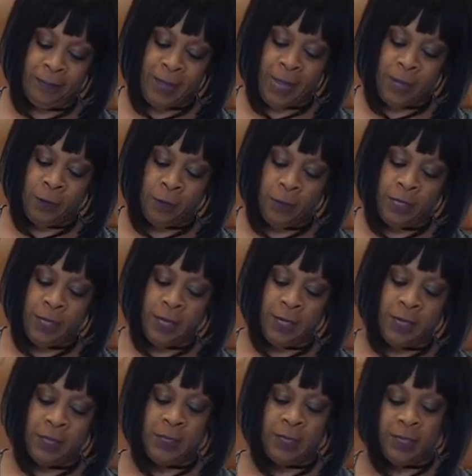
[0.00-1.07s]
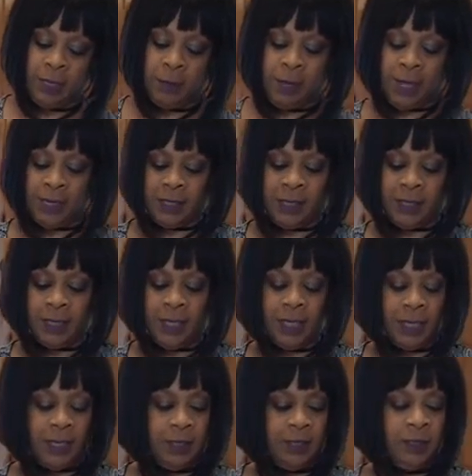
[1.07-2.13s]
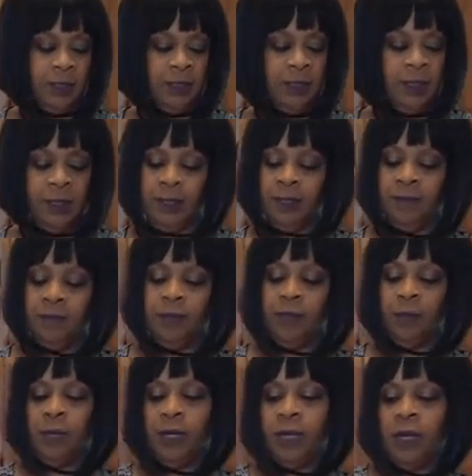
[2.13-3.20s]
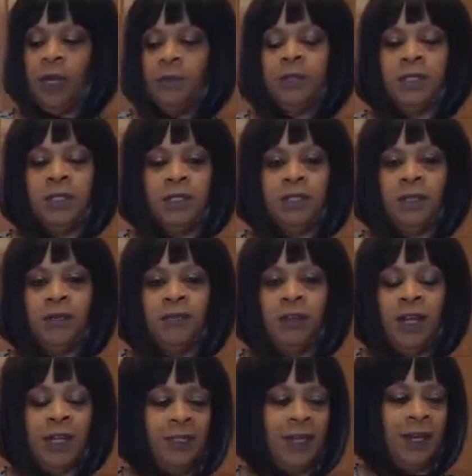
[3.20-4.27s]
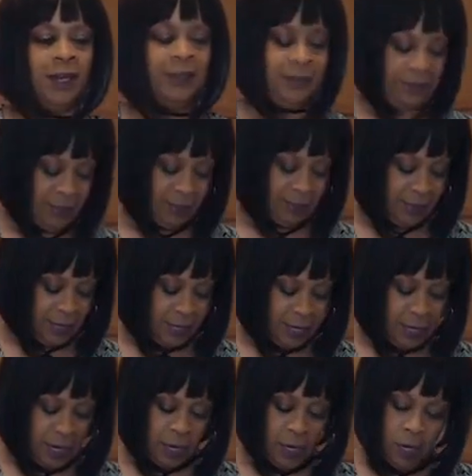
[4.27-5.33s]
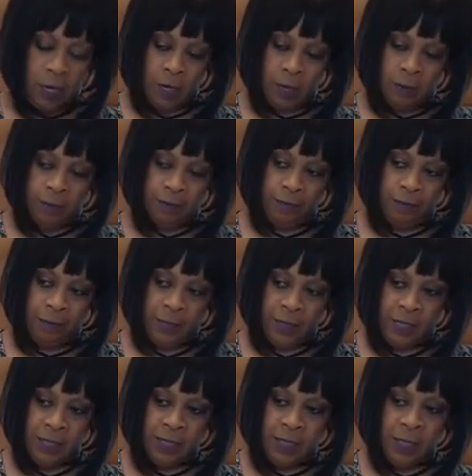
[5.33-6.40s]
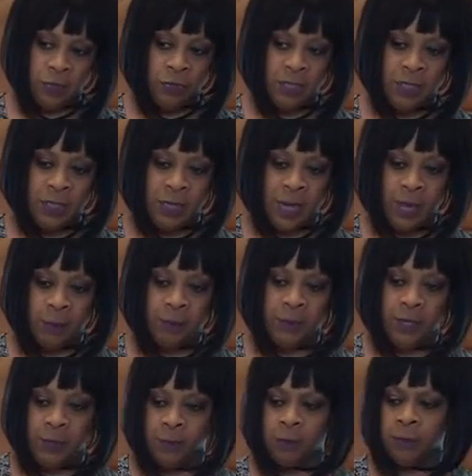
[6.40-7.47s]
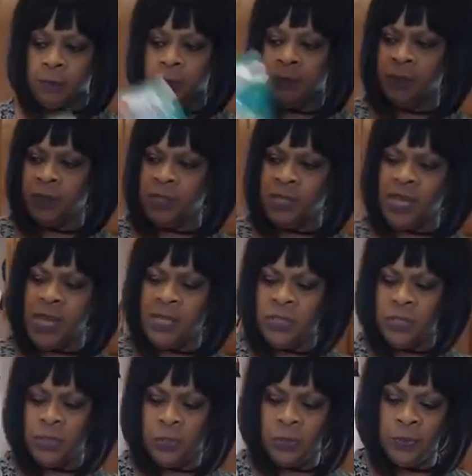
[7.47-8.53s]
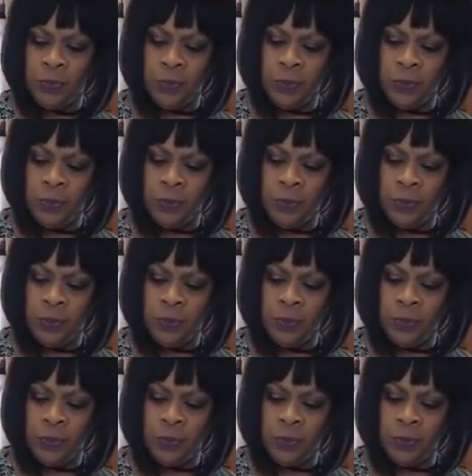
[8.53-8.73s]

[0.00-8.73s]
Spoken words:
I don't want to get under anybody's skin when it comes to stuff like that. And it's interesting how people test you,